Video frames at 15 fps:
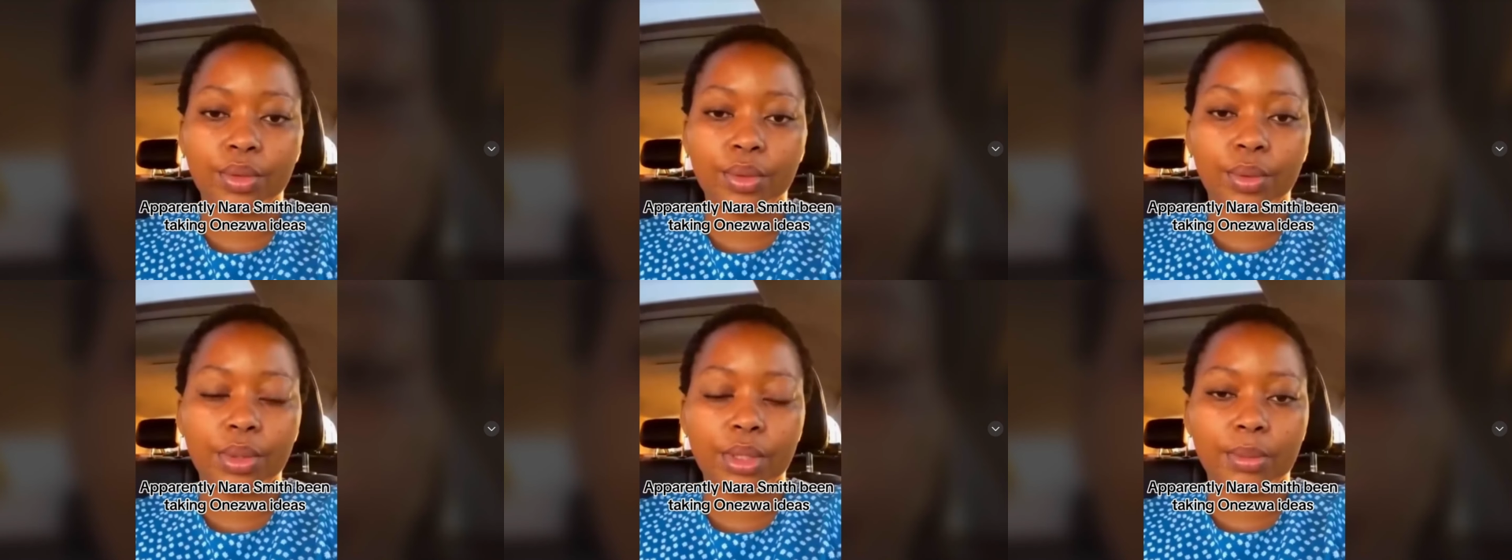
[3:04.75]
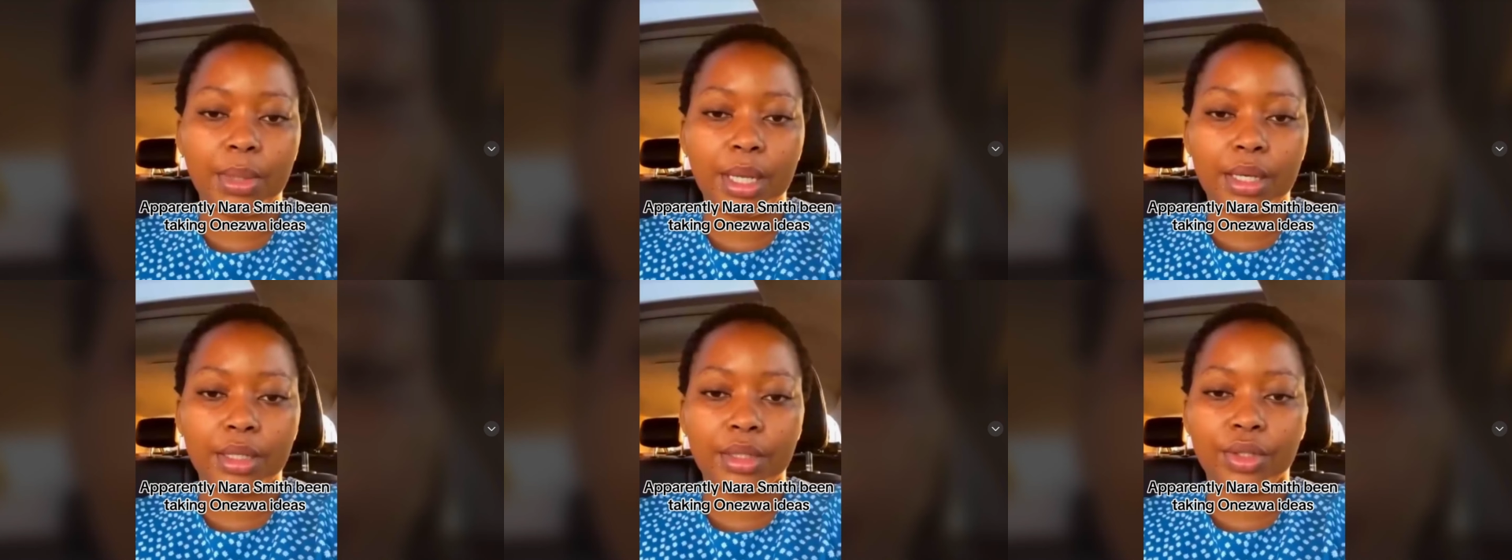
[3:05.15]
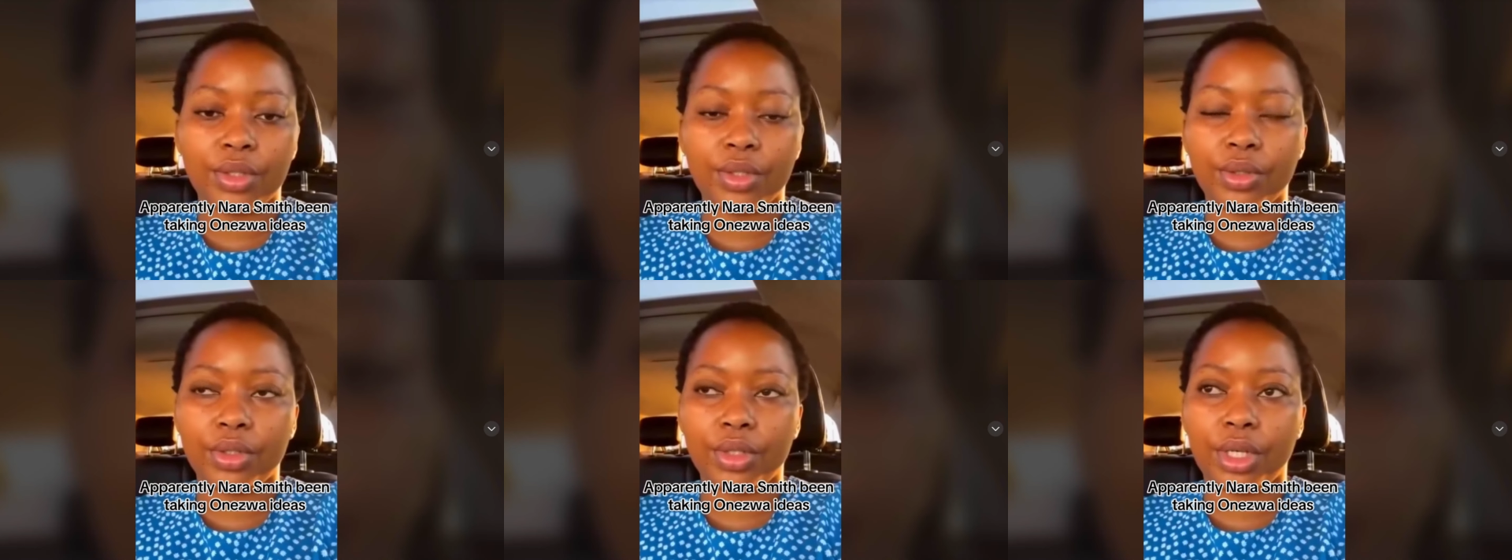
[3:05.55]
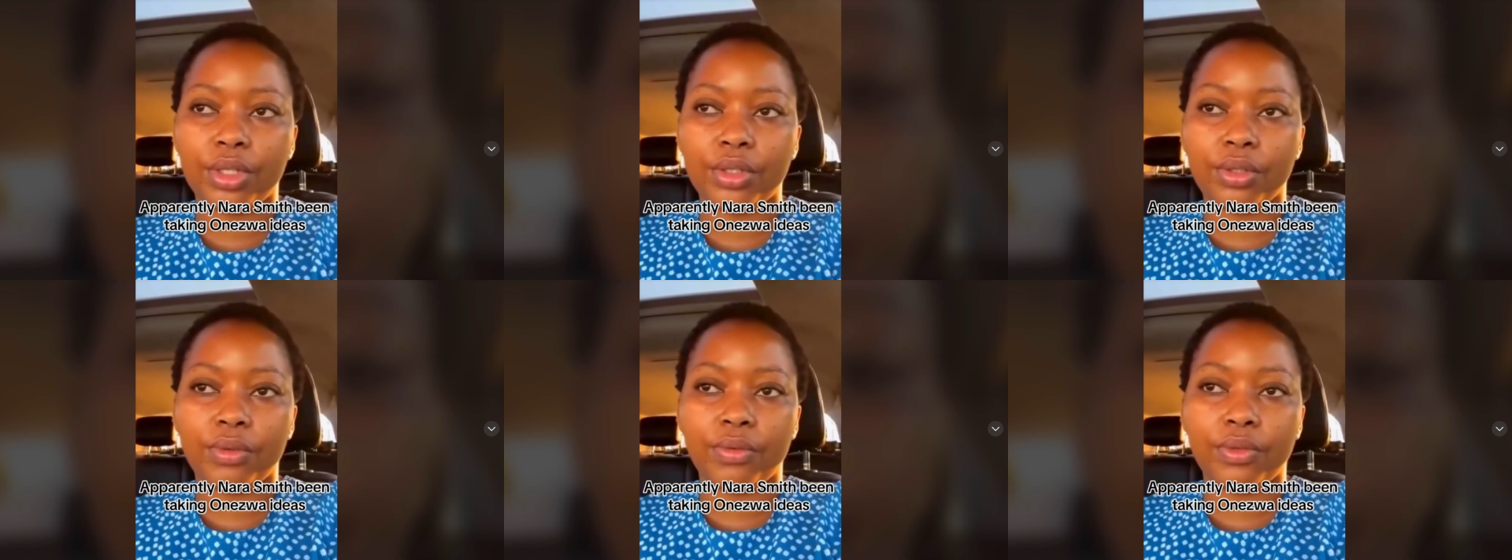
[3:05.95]
always manage to
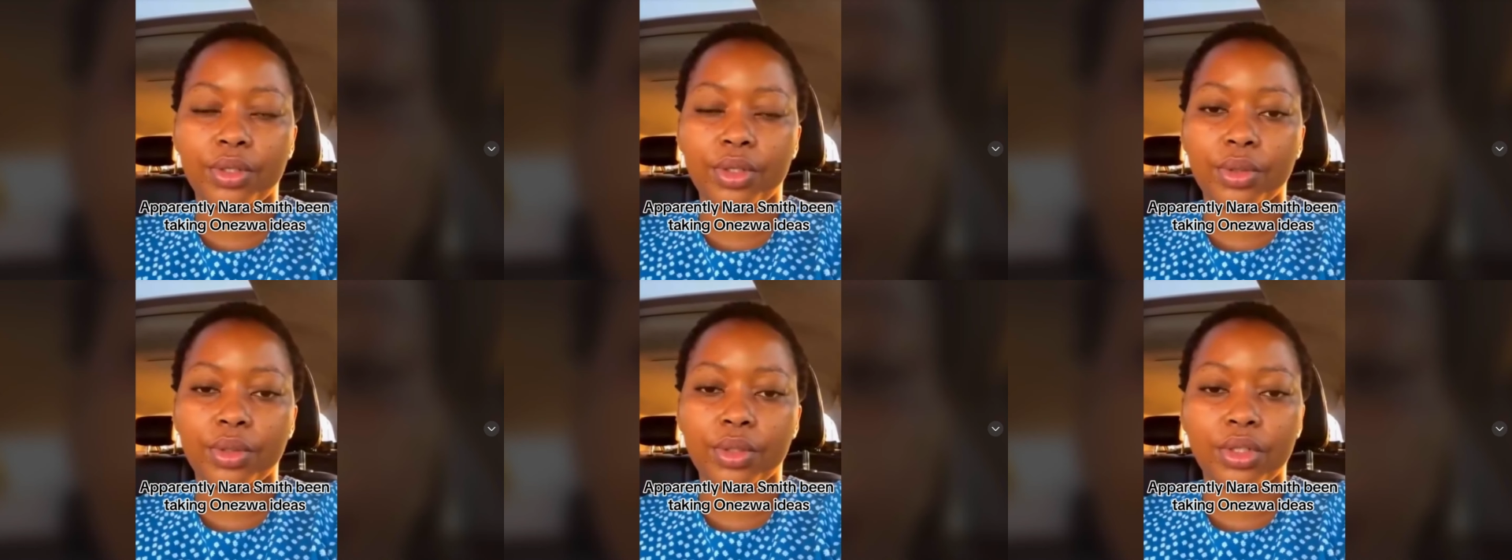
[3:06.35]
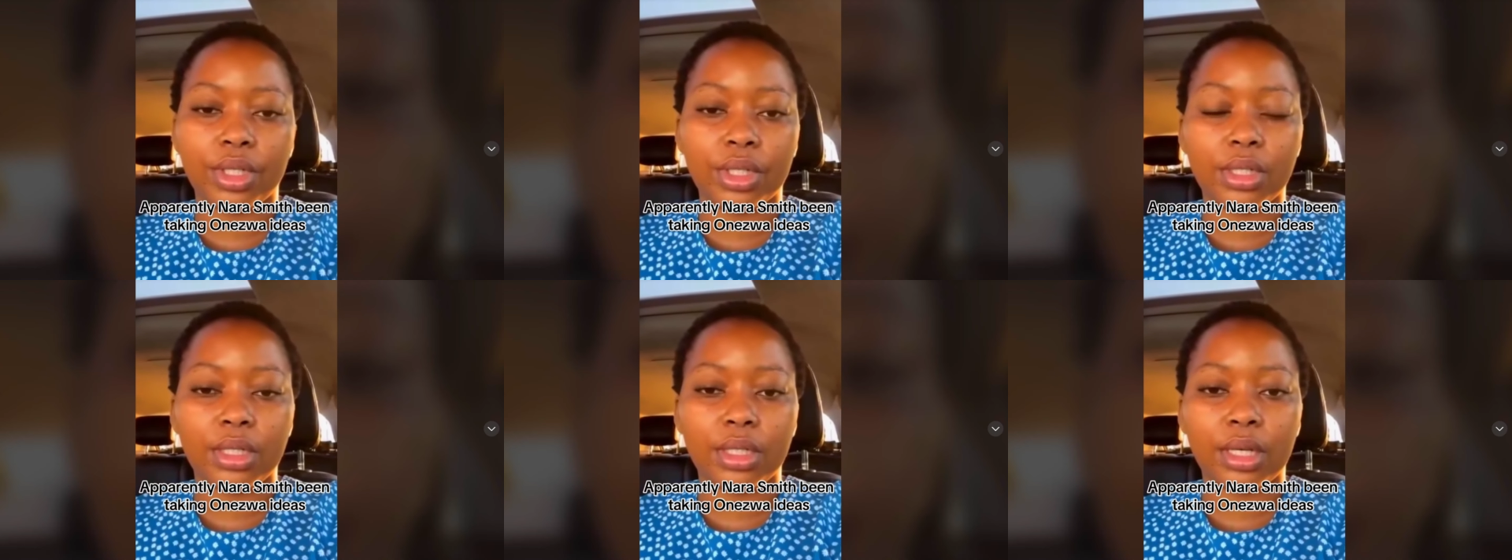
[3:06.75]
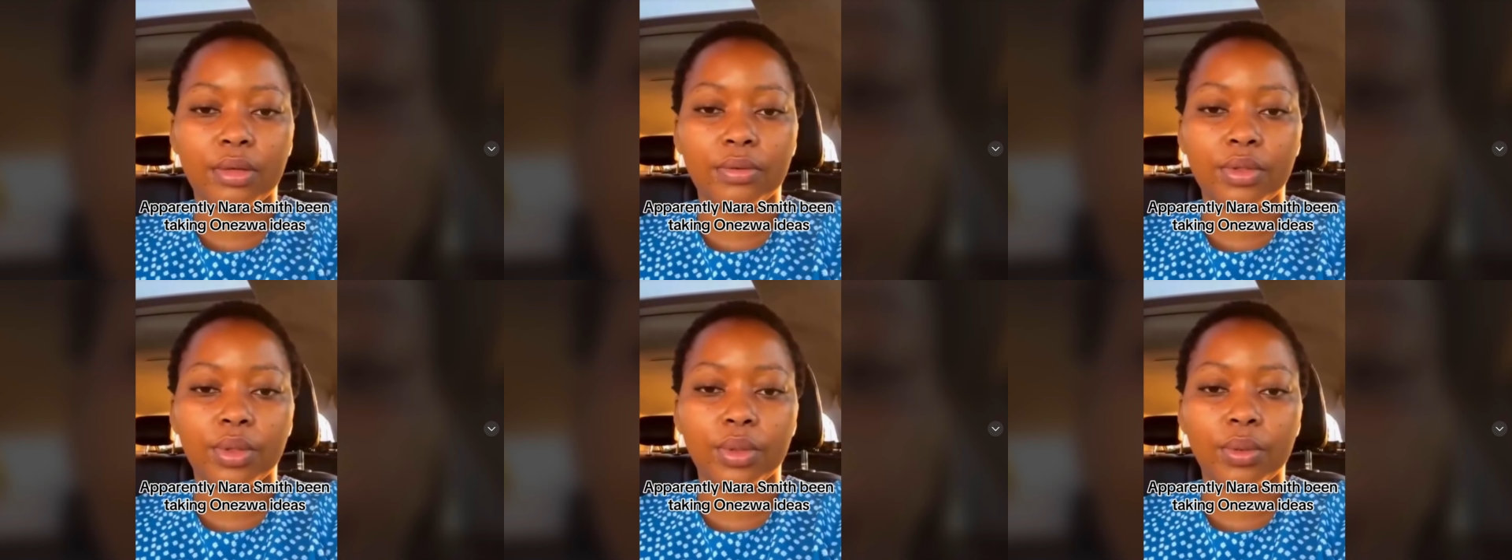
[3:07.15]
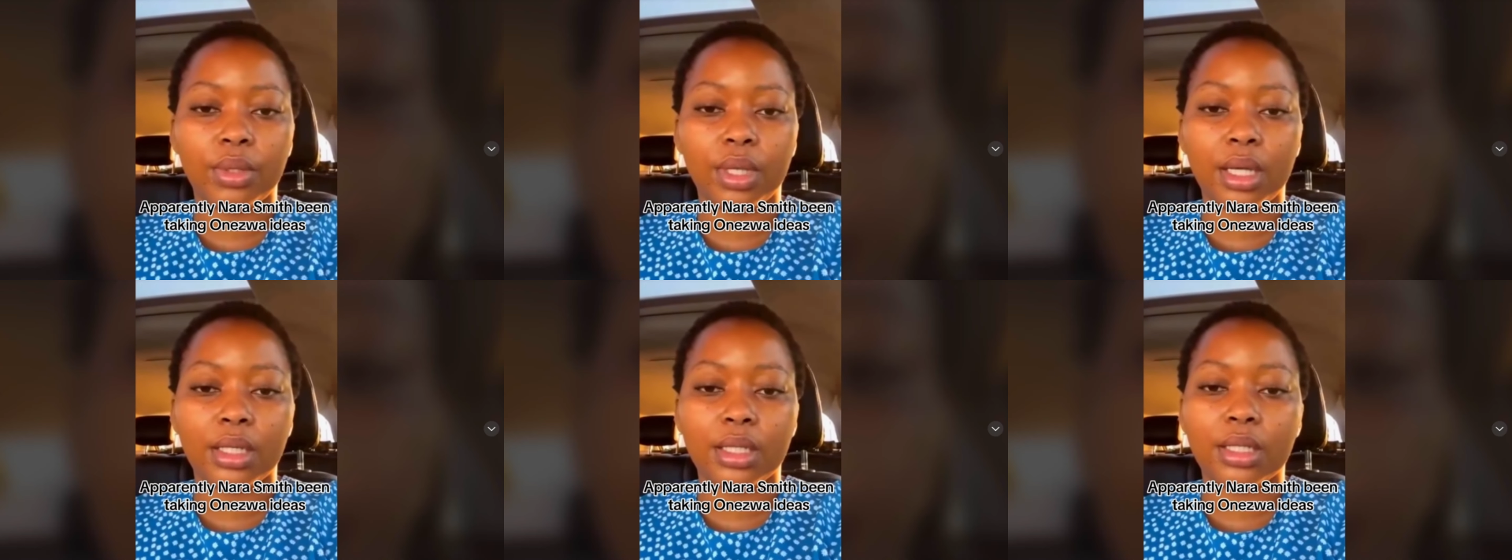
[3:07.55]
change the videos just enough so
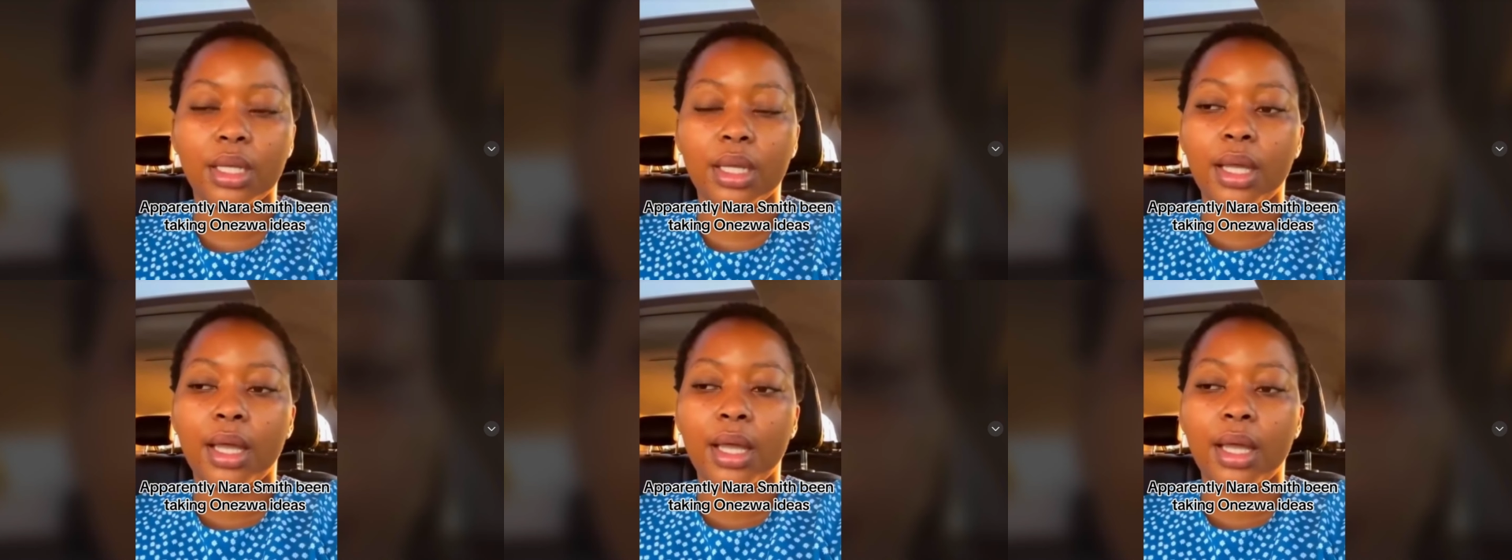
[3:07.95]
that